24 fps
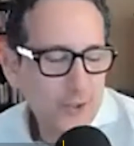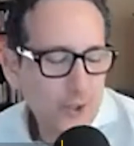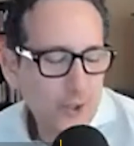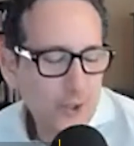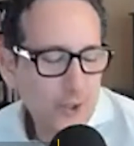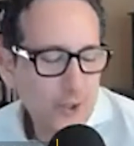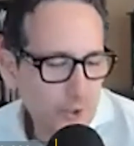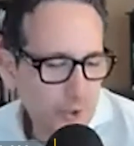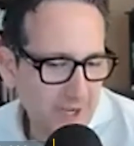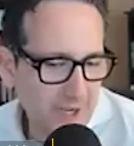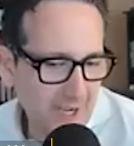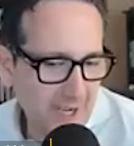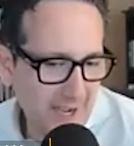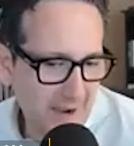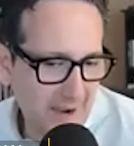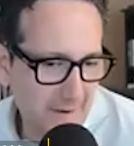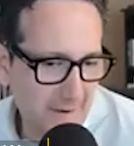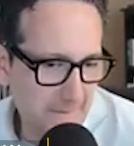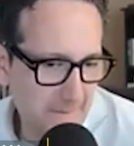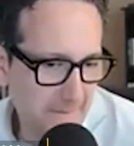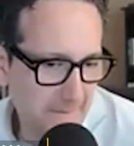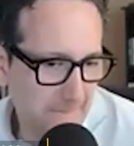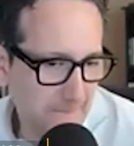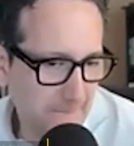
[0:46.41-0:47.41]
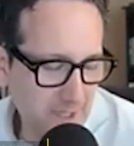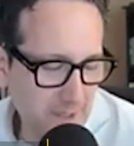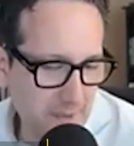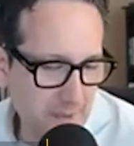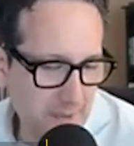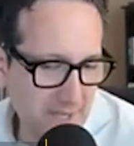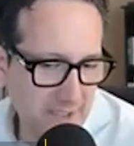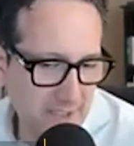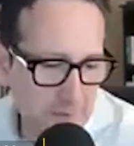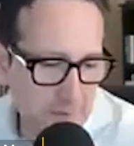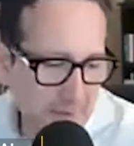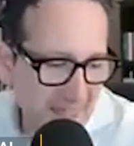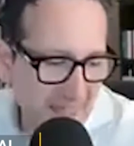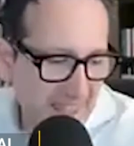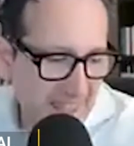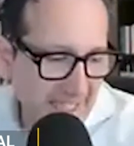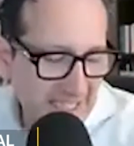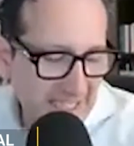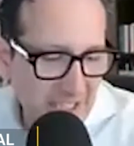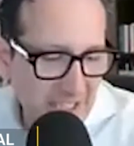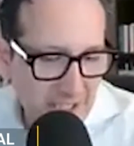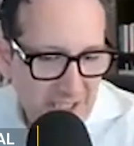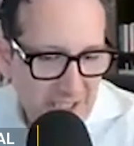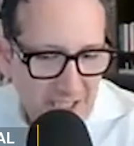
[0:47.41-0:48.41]
look, fundamentally, my
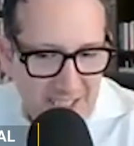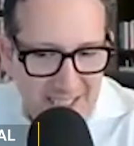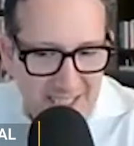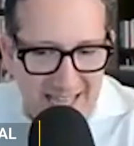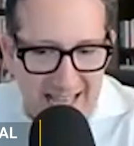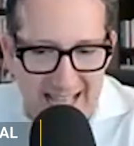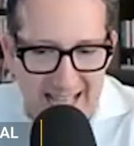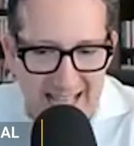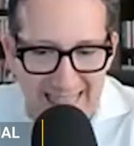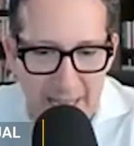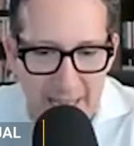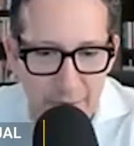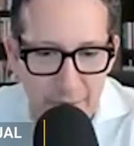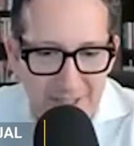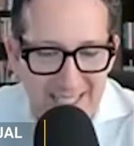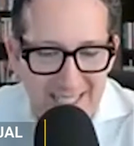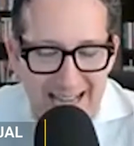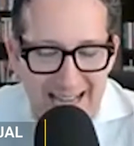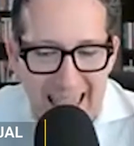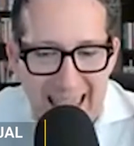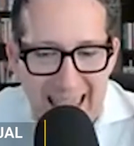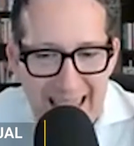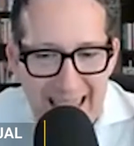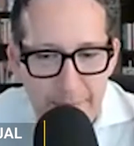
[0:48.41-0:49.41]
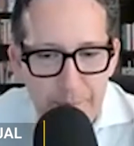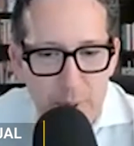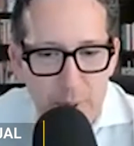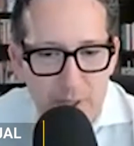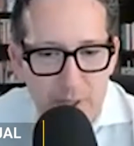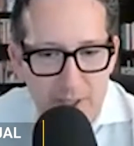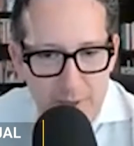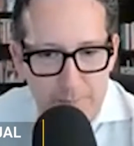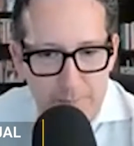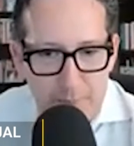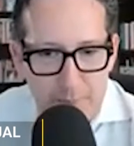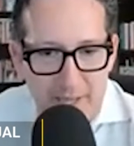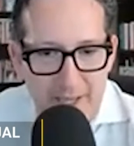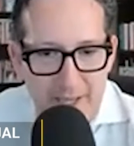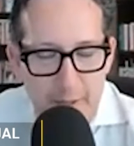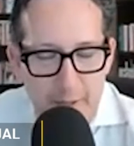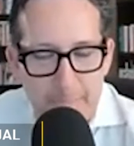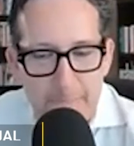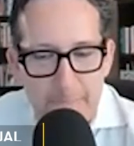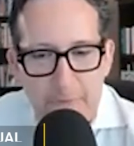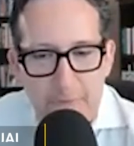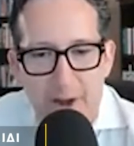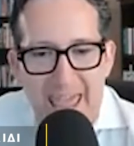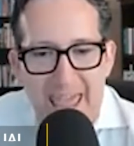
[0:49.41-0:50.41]
thesis is that there is an A+ player
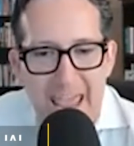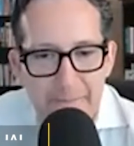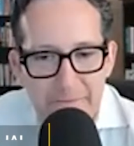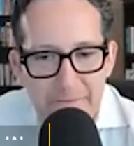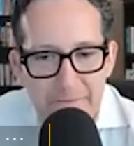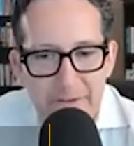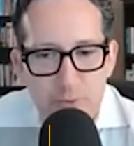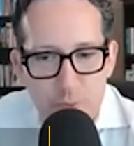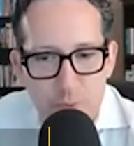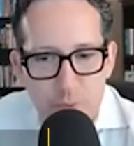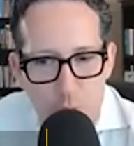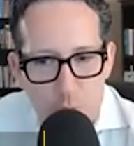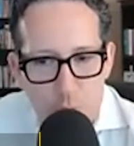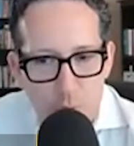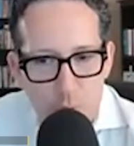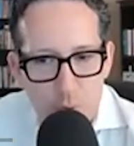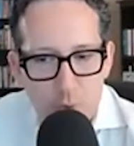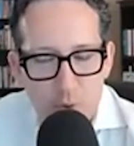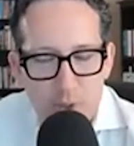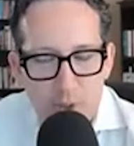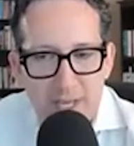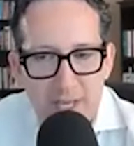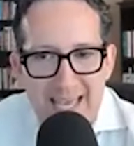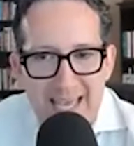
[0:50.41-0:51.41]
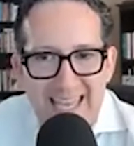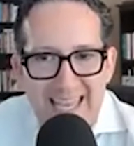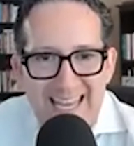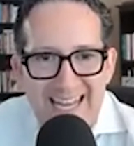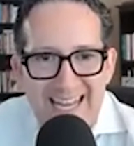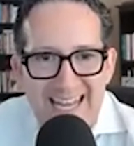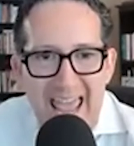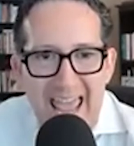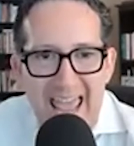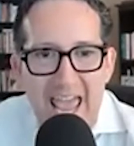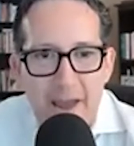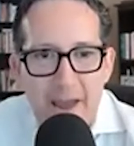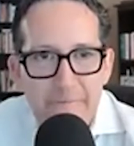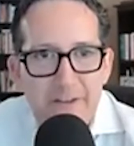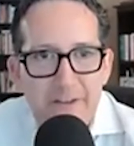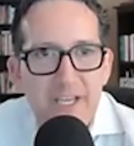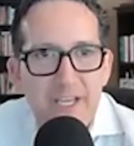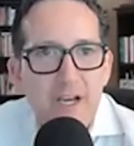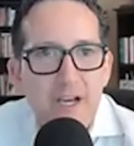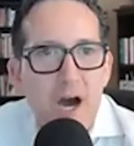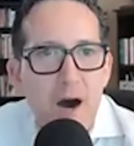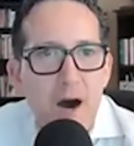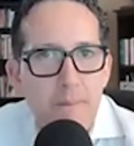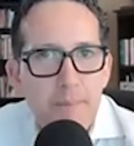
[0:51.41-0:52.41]
for every role in every
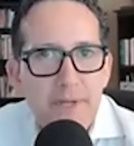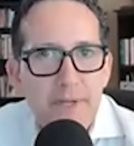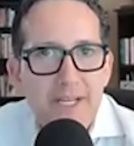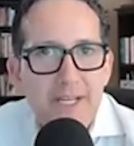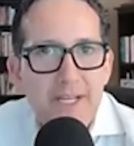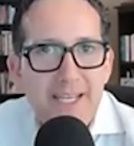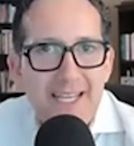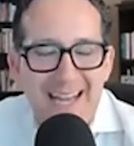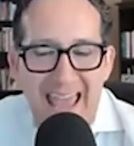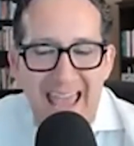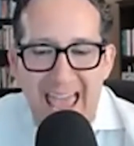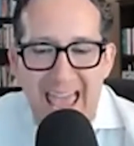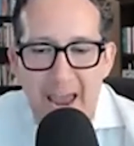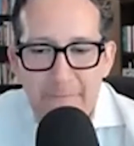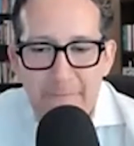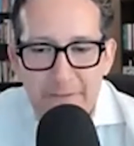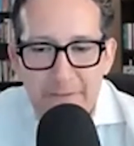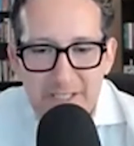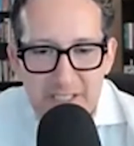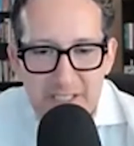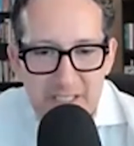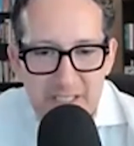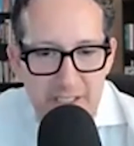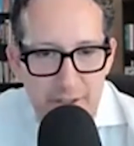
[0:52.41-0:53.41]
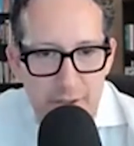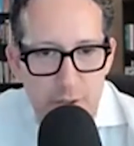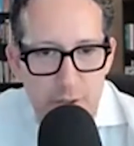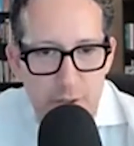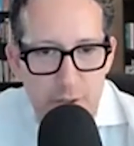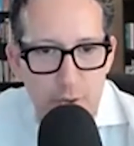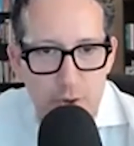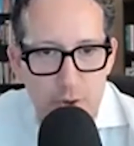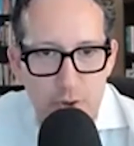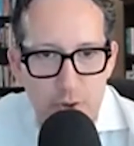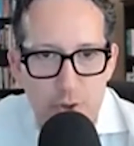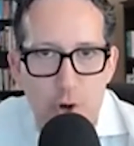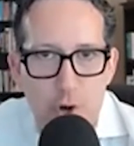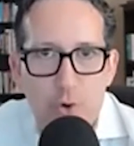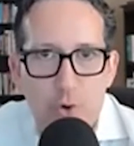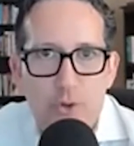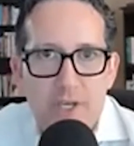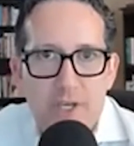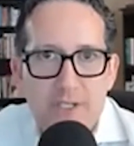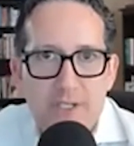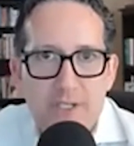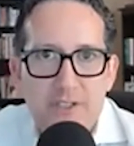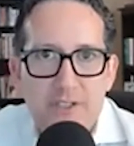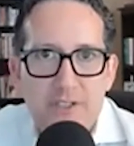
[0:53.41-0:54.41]
company, and every CEO should know
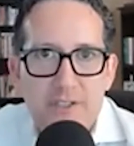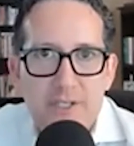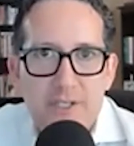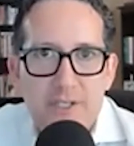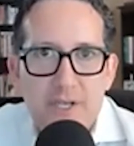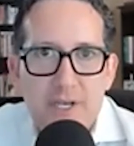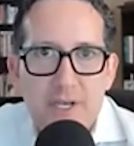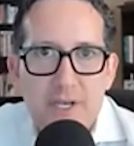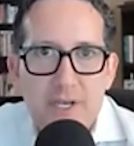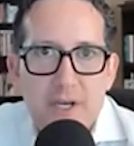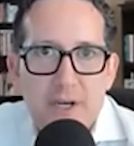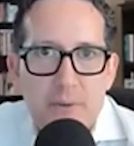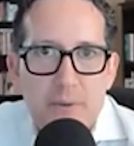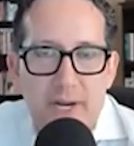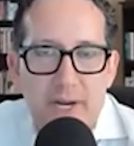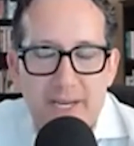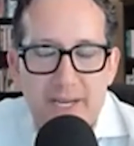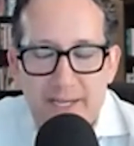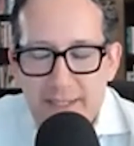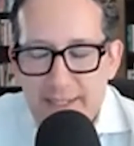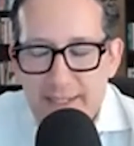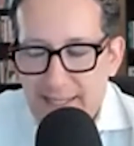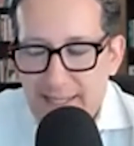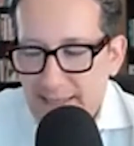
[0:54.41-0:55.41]
this, right?